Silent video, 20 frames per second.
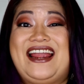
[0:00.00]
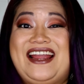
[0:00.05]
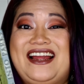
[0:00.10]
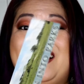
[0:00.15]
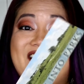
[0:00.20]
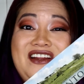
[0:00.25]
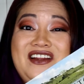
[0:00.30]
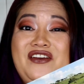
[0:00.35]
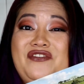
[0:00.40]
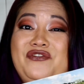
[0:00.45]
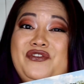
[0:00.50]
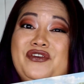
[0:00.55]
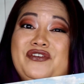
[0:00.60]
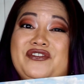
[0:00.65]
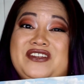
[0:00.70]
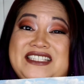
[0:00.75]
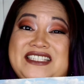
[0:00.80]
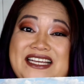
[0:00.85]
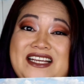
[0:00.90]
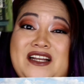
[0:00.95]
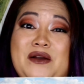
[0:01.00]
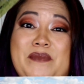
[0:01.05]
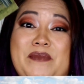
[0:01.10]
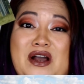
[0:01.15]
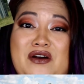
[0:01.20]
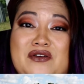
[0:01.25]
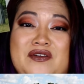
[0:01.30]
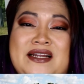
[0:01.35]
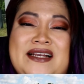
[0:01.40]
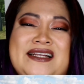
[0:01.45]
And if you're seeing a
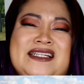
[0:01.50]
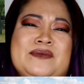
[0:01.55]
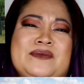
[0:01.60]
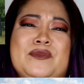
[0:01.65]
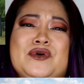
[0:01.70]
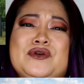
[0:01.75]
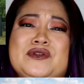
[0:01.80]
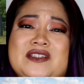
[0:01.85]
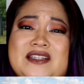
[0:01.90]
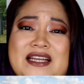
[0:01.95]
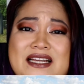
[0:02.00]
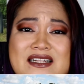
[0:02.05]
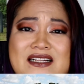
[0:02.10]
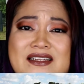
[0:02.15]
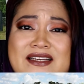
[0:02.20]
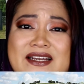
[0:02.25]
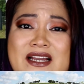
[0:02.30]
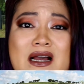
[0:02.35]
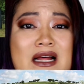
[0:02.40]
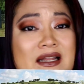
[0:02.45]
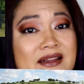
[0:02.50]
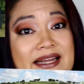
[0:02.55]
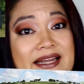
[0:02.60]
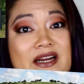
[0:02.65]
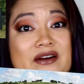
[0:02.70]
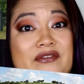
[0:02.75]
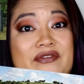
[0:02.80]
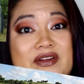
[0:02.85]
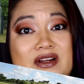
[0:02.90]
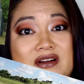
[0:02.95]
mountain, it's most likely a
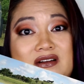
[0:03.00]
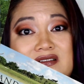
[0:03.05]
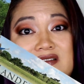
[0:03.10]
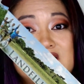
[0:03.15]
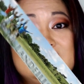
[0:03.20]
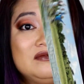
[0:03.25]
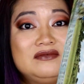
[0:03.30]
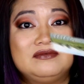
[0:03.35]
landfill.